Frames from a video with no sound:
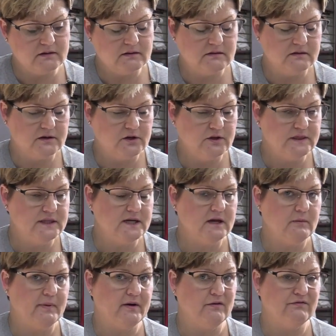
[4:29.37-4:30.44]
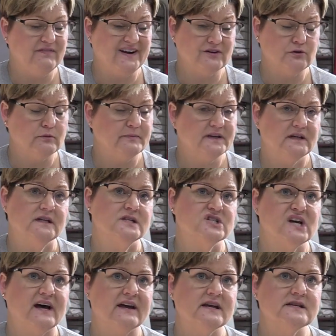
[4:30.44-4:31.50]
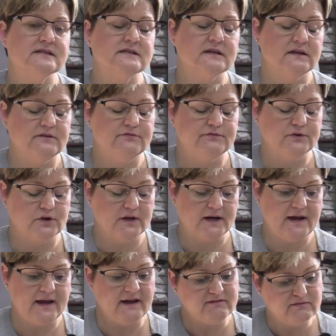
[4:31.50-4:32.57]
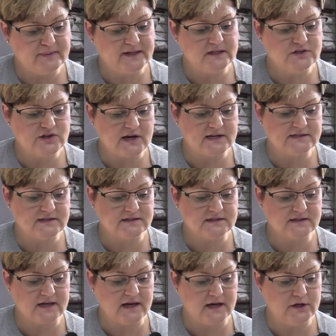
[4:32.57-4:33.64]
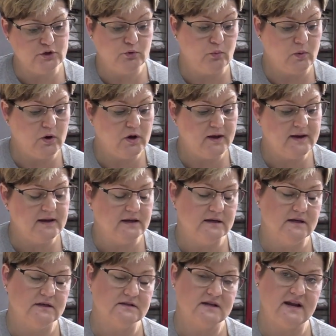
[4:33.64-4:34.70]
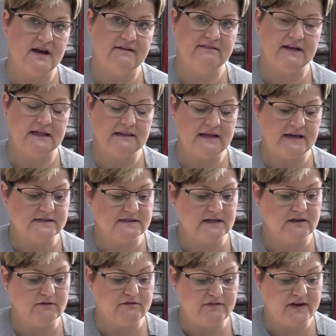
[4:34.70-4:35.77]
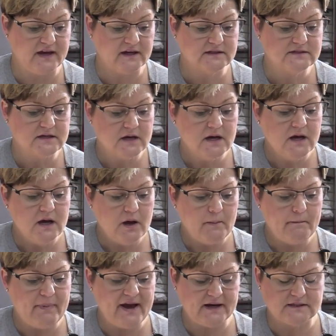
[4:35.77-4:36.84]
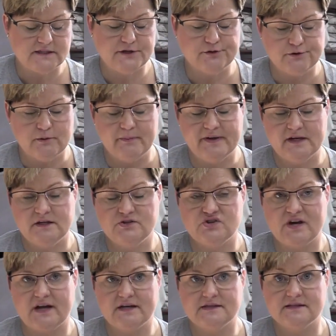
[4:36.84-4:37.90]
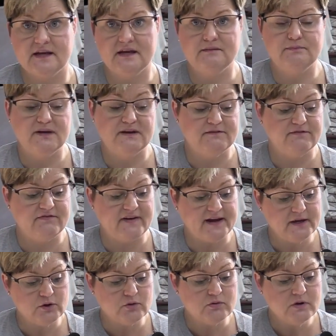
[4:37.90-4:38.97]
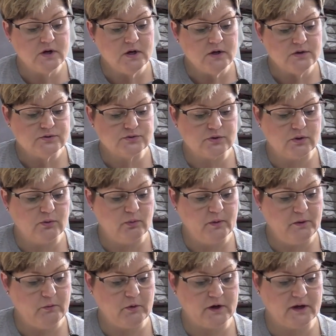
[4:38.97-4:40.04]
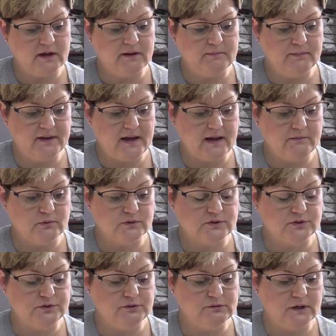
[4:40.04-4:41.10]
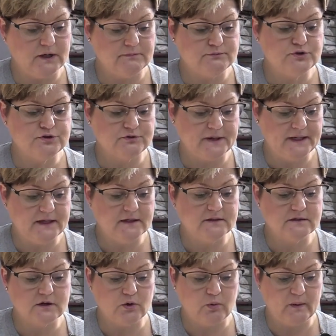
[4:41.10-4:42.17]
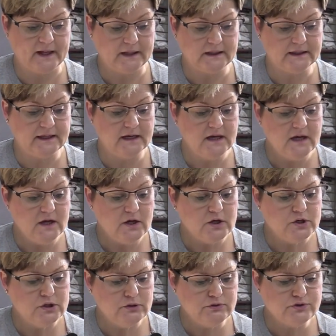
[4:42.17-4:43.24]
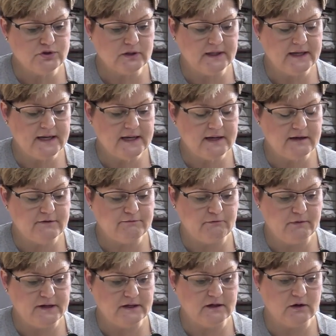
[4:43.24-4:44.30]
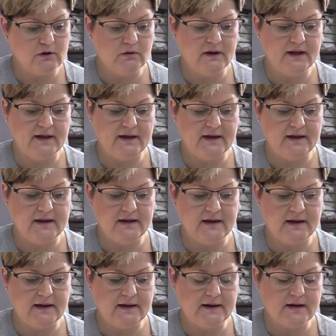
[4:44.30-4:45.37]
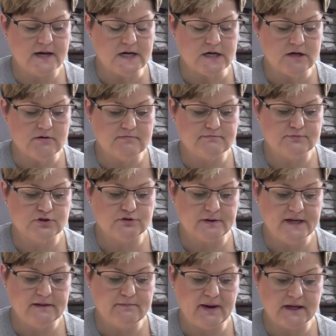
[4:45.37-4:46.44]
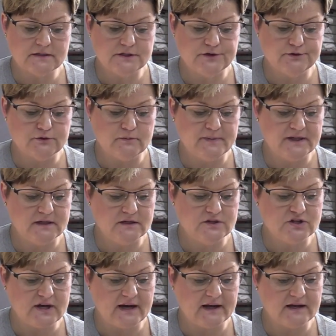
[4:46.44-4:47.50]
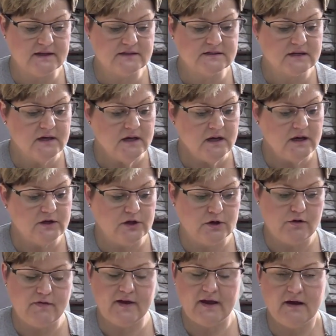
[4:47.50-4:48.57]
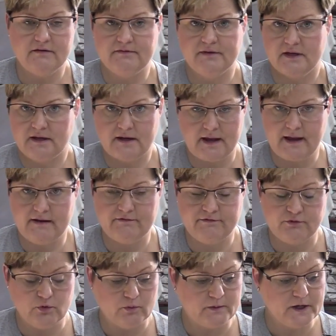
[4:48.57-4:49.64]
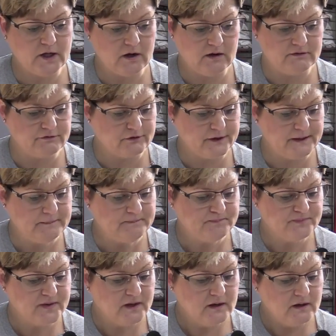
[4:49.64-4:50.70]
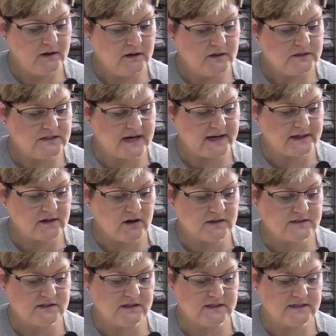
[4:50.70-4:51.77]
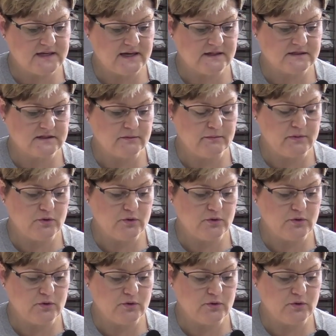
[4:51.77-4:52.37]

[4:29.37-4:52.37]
the good thing about viral meningitis, if you're going to have meningitis, it's the kind you want. It doesn't have any lasting effects. Bacterial meningitis can be fatal, so we want to be able to treat it quickly. Usually, if we can go ahead and treat bacterial meningitis, they can have full recovery. Diagnostic test, the